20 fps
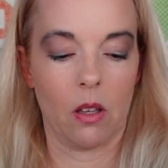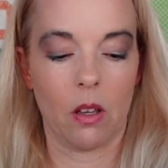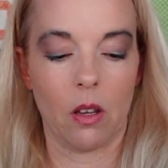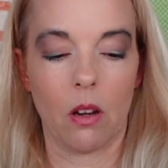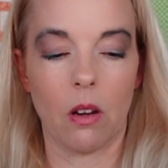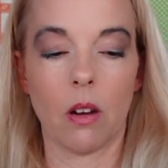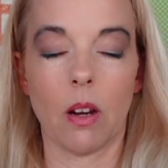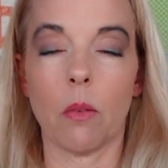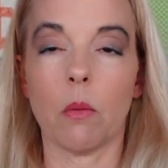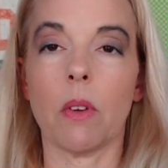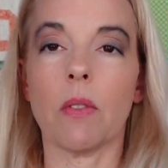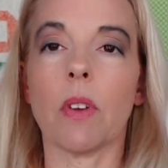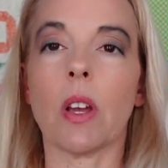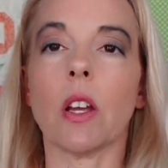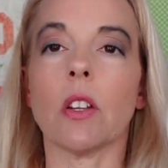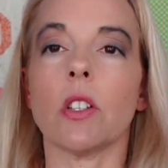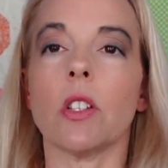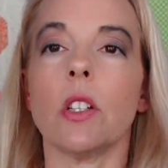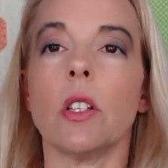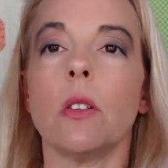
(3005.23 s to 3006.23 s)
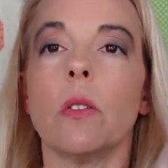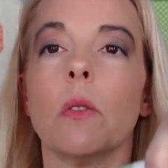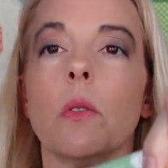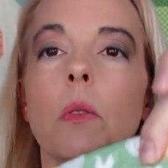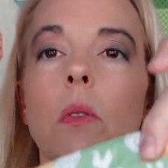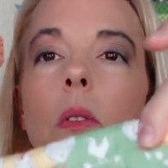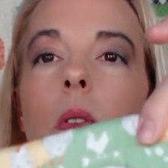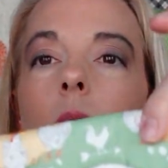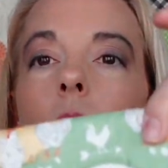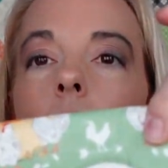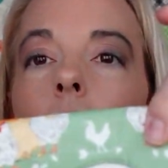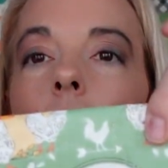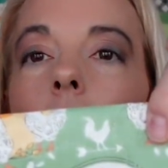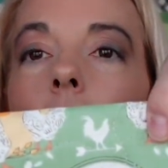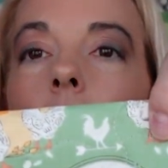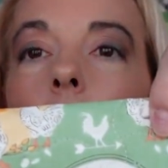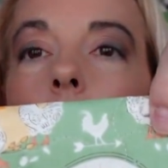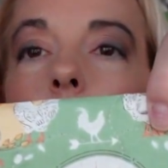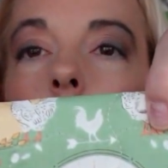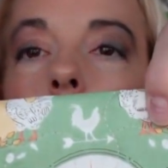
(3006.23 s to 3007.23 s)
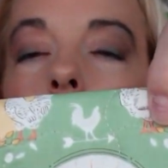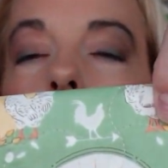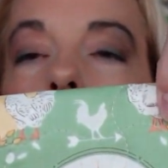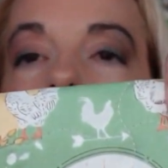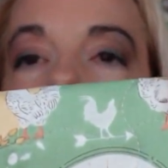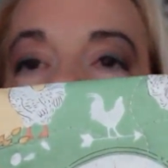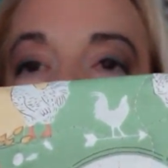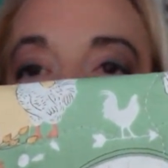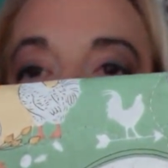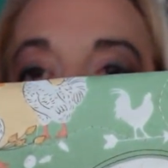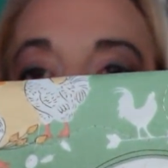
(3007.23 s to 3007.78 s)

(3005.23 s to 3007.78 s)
All right, we've got two that have green on the